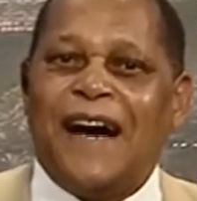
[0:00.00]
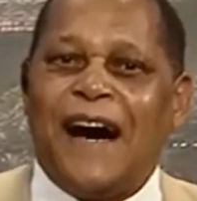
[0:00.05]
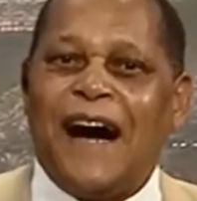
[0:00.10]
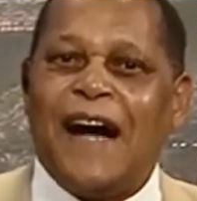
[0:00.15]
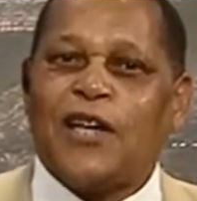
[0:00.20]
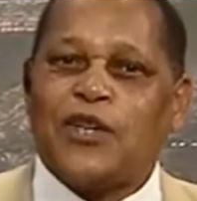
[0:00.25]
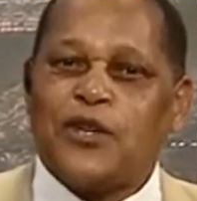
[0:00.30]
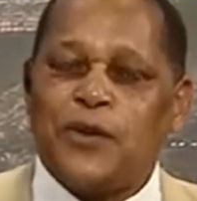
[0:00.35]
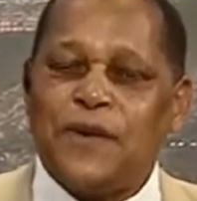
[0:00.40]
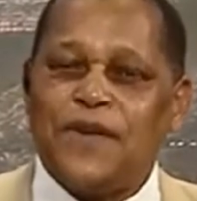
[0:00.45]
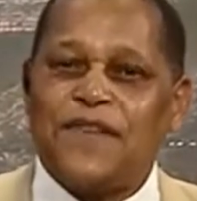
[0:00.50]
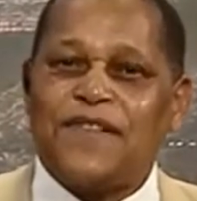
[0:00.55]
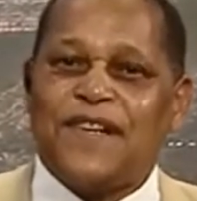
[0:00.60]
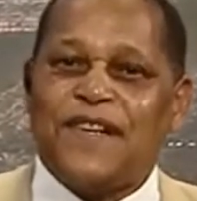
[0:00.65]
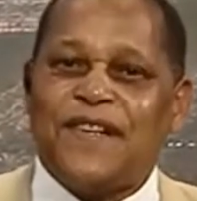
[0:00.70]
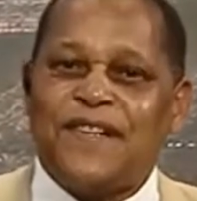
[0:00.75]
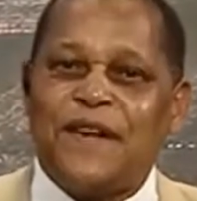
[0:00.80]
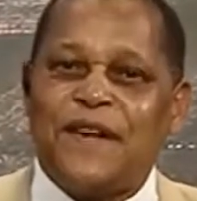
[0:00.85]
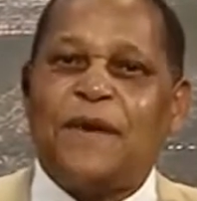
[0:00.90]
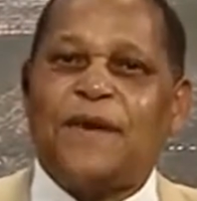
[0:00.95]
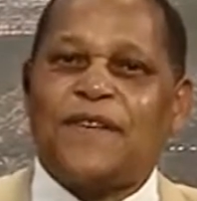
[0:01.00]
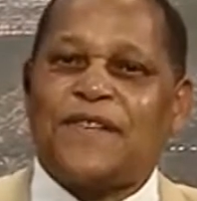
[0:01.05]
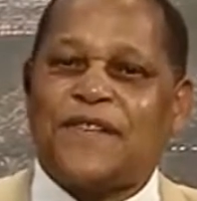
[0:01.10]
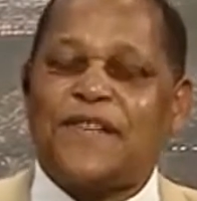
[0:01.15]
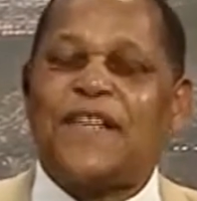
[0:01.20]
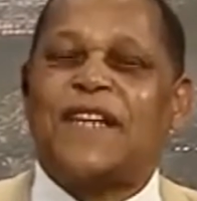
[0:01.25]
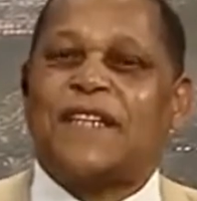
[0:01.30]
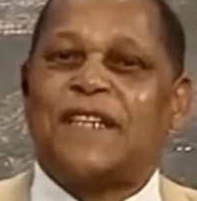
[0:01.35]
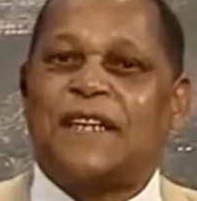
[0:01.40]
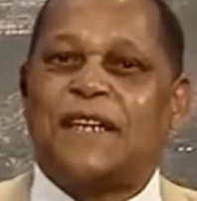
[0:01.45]
actually sends out a
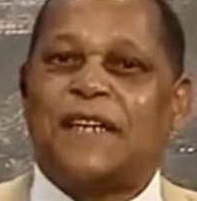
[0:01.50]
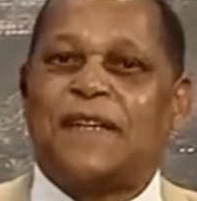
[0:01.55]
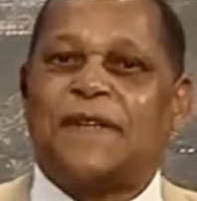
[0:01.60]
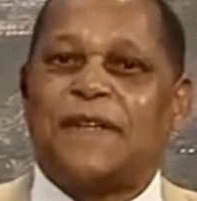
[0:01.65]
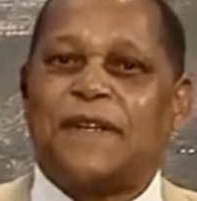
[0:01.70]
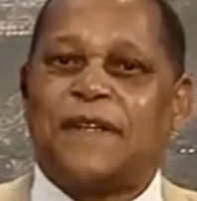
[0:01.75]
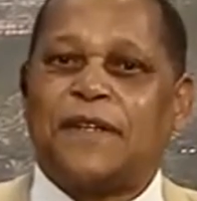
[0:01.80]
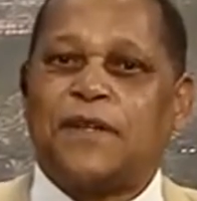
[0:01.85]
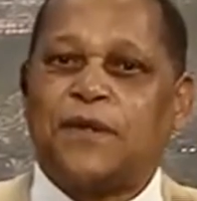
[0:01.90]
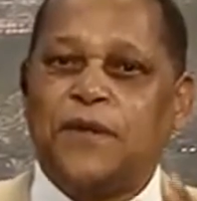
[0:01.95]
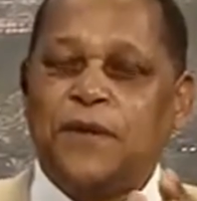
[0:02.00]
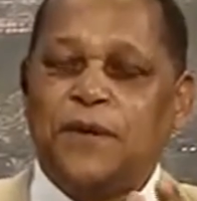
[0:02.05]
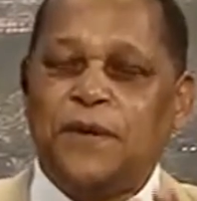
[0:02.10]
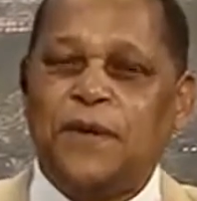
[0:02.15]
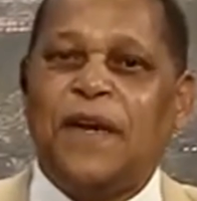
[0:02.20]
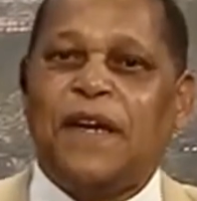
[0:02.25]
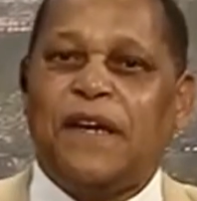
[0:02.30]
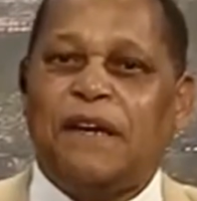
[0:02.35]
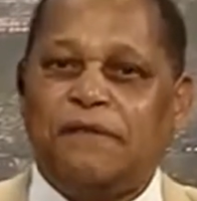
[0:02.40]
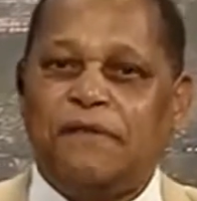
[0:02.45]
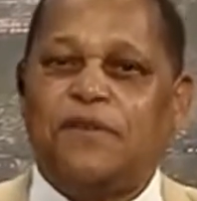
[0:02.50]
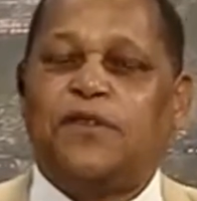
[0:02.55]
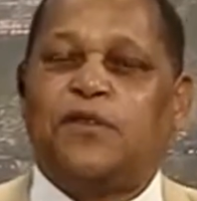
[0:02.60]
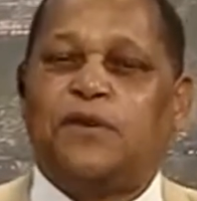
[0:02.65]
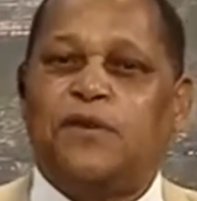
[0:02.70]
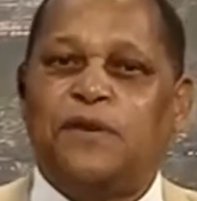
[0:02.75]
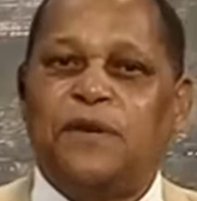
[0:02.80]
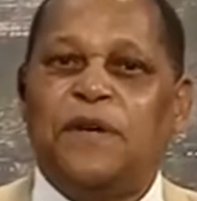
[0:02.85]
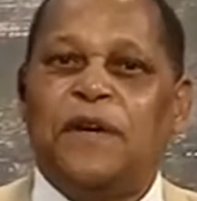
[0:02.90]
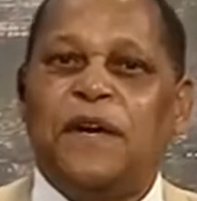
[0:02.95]
signal that you have
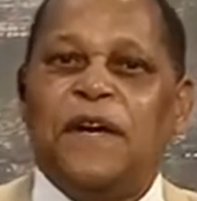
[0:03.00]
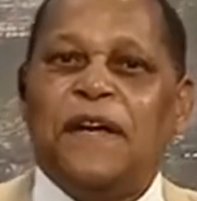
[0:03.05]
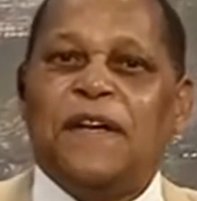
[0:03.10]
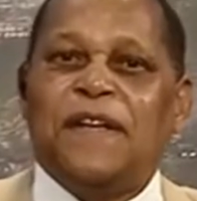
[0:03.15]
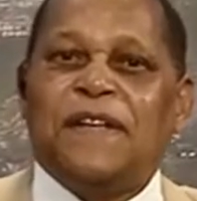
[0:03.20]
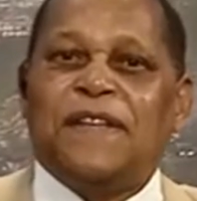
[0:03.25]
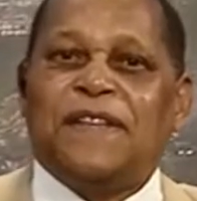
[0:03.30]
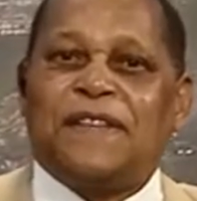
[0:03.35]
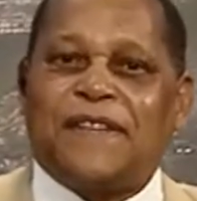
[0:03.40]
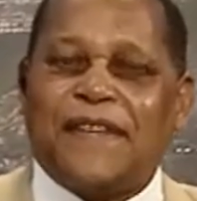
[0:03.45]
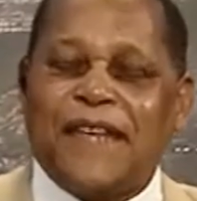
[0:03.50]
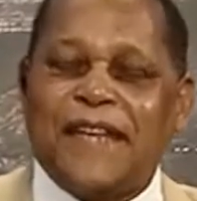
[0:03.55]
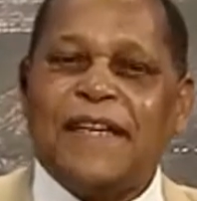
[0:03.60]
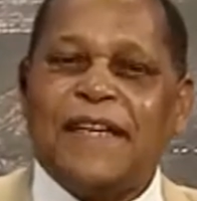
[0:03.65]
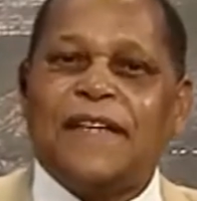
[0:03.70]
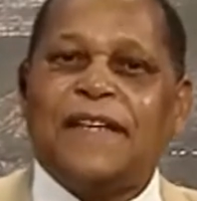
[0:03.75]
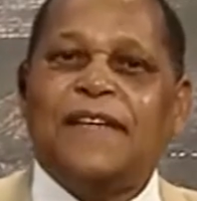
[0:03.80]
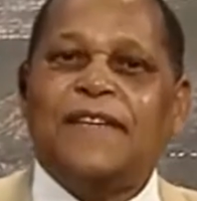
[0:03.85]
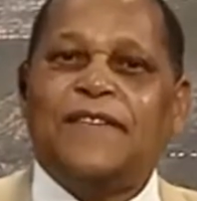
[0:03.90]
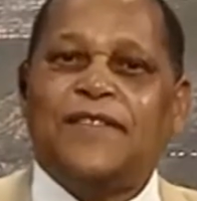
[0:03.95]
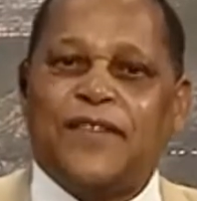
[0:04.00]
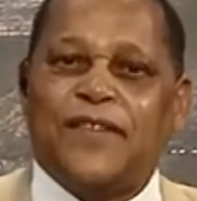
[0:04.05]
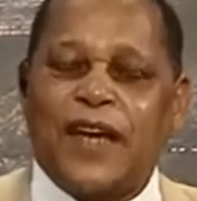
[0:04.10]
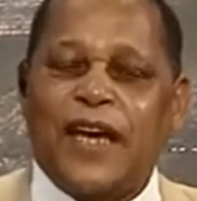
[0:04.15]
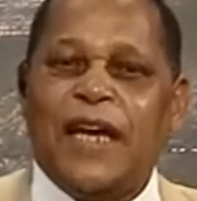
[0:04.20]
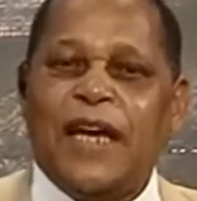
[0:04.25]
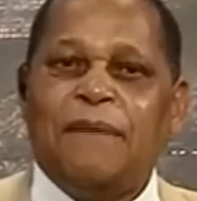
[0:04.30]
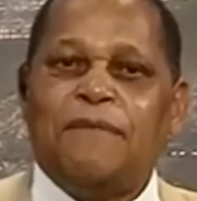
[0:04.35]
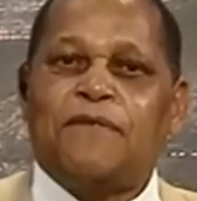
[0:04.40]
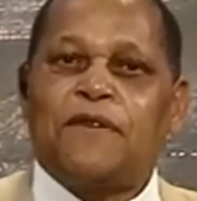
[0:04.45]
to think in
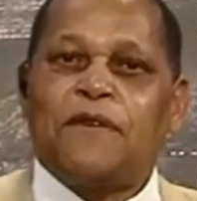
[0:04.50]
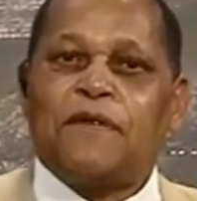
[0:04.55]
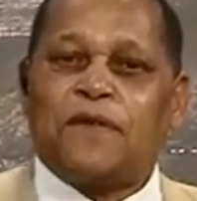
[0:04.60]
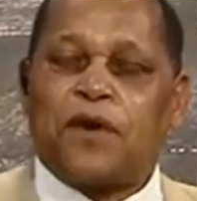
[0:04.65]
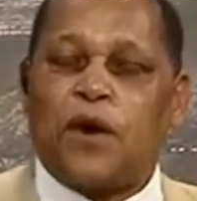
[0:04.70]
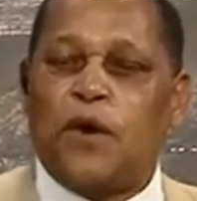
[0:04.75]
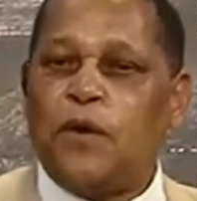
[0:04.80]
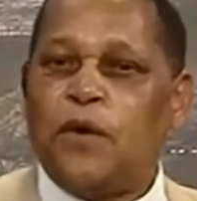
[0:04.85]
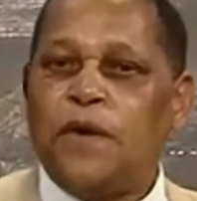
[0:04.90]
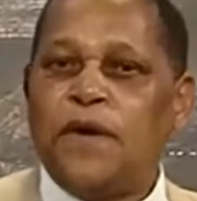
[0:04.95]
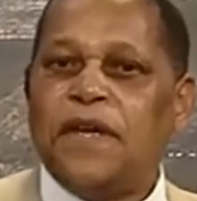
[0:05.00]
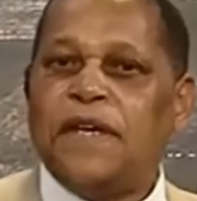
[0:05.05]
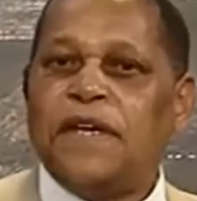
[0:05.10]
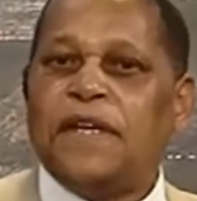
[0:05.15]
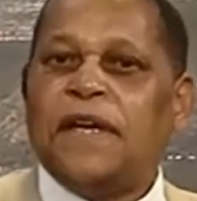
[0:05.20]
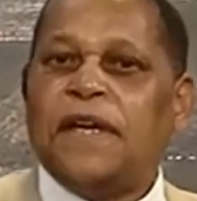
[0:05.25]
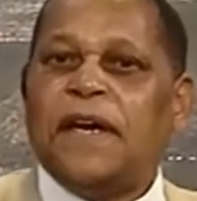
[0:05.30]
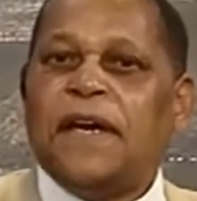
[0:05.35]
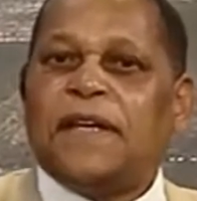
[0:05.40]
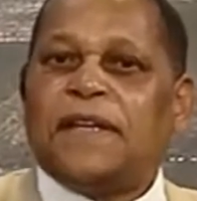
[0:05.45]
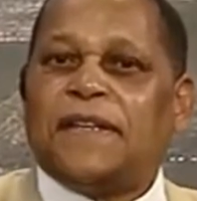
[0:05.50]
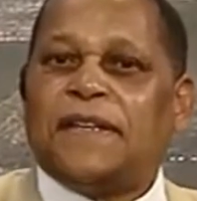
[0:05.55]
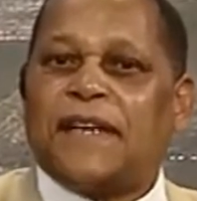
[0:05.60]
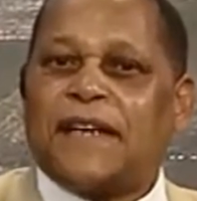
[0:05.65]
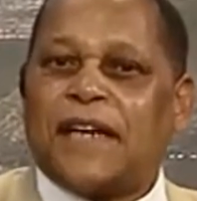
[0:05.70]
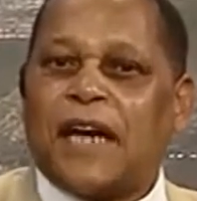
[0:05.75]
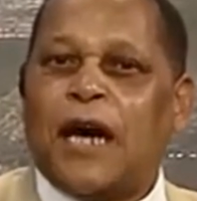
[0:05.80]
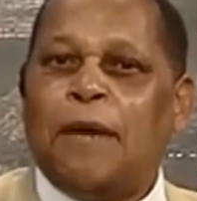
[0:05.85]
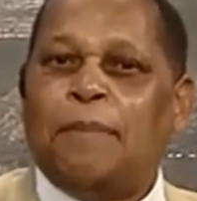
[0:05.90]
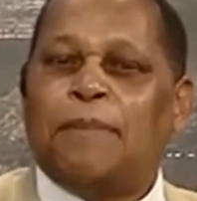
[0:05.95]
terms of going the
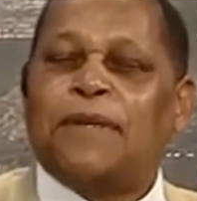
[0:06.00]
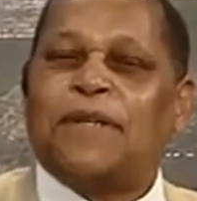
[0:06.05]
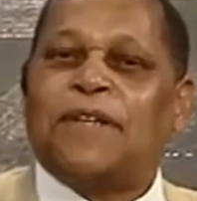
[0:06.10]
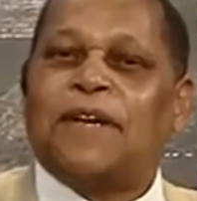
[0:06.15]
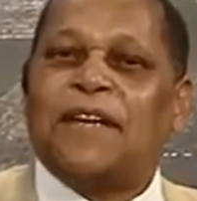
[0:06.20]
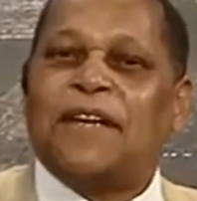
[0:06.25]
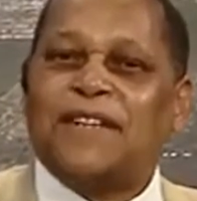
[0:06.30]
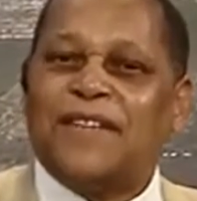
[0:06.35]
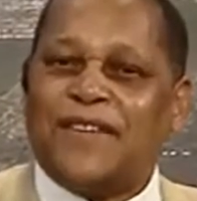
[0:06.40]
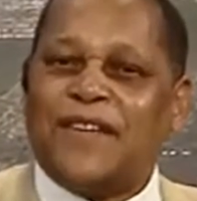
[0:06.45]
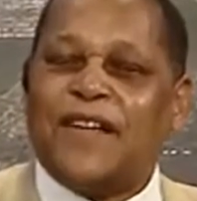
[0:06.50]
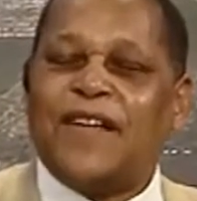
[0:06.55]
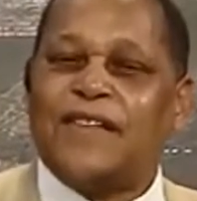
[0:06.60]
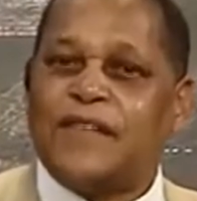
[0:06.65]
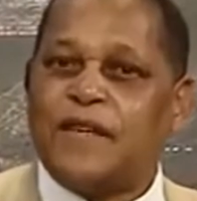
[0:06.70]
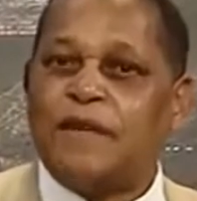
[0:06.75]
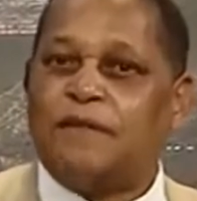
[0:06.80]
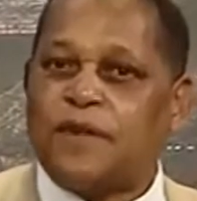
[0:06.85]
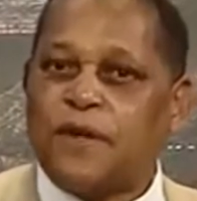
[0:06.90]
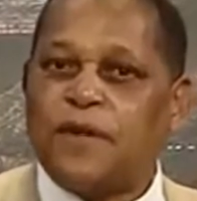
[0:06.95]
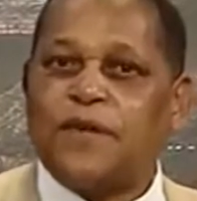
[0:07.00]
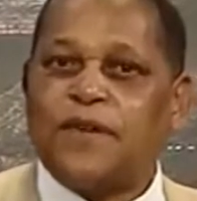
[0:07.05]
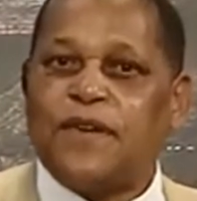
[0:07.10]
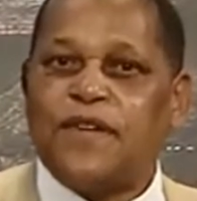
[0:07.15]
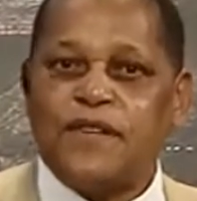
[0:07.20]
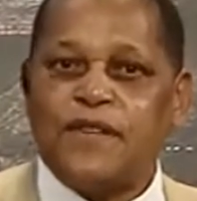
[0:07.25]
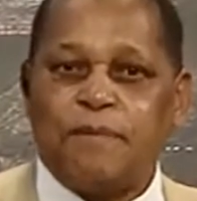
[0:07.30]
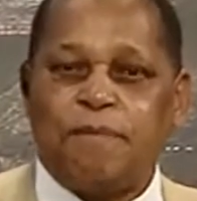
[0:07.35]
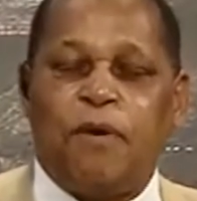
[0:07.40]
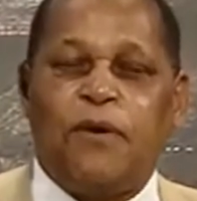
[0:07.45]
capital intensive route
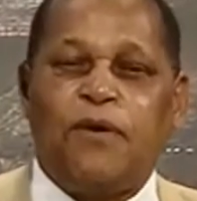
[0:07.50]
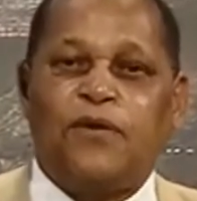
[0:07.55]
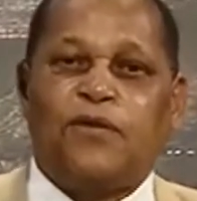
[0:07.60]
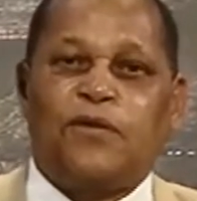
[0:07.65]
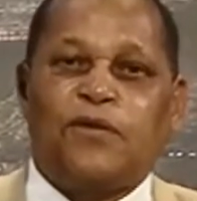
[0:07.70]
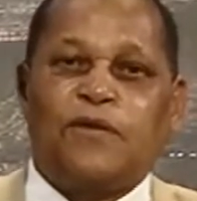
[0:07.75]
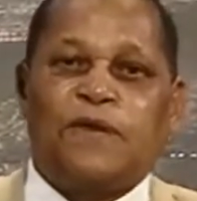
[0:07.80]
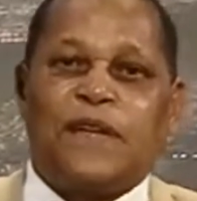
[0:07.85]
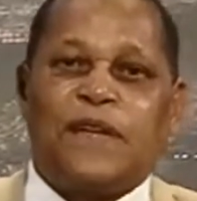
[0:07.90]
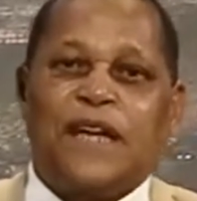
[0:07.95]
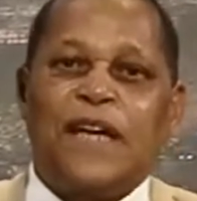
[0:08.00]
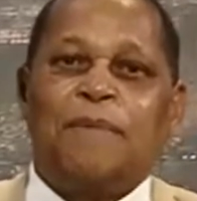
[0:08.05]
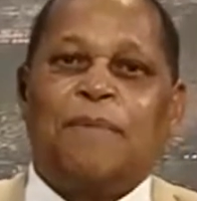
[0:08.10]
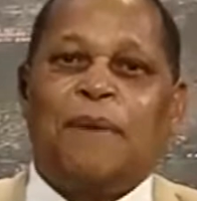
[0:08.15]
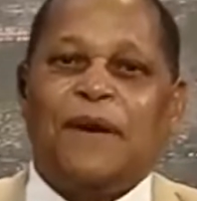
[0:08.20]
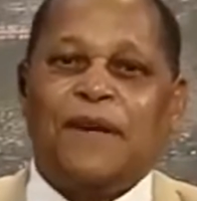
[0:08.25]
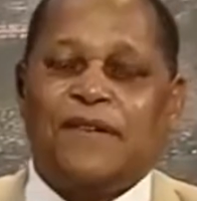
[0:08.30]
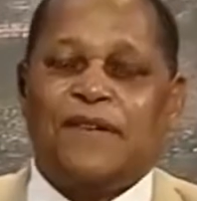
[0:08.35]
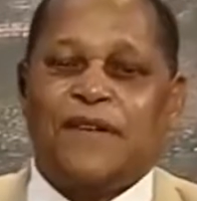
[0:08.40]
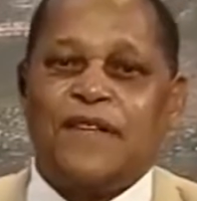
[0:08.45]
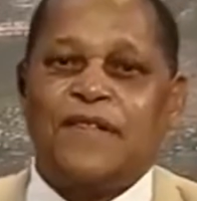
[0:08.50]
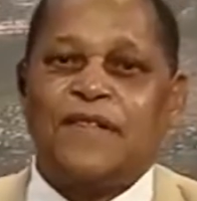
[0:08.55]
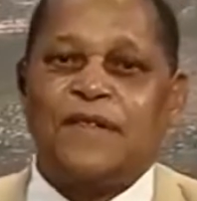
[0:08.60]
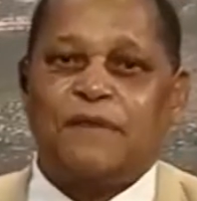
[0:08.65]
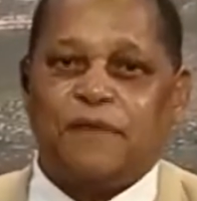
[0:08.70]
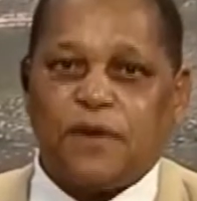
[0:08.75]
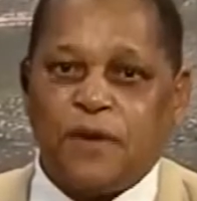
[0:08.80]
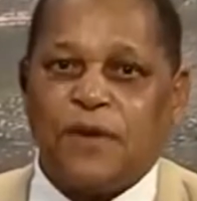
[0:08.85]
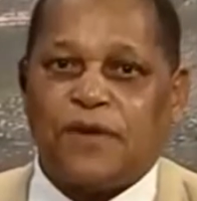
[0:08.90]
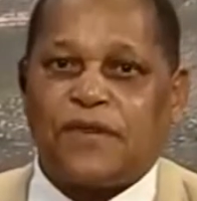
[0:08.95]
as opposed to the labor
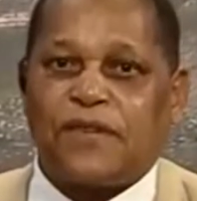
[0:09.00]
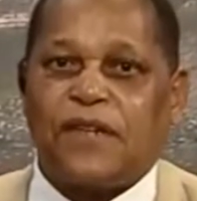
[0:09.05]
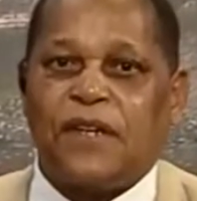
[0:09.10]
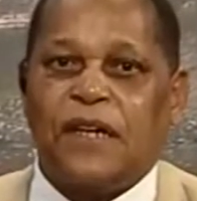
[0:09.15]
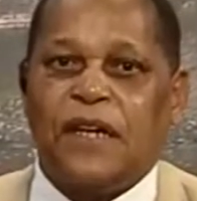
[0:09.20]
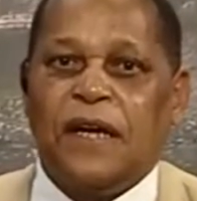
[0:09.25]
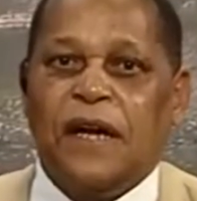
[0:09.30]
intensive route.